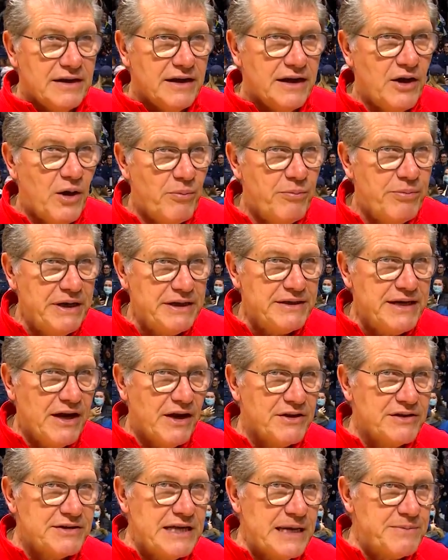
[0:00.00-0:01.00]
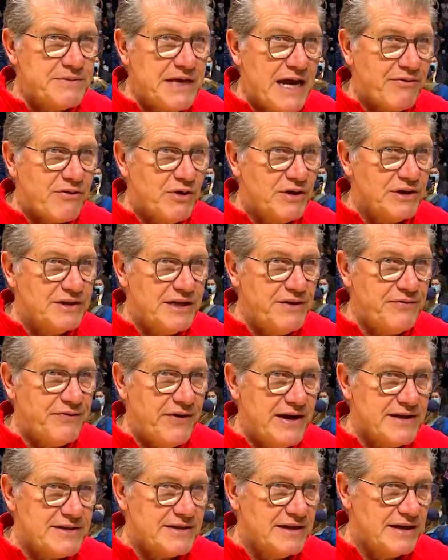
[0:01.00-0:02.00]
you know, beat the other team's half-court
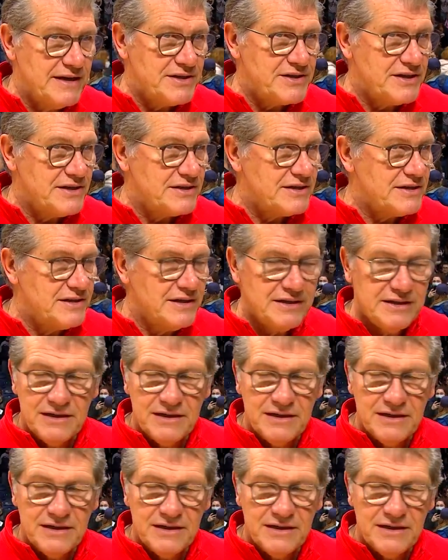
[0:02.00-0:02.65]
defense, and it's just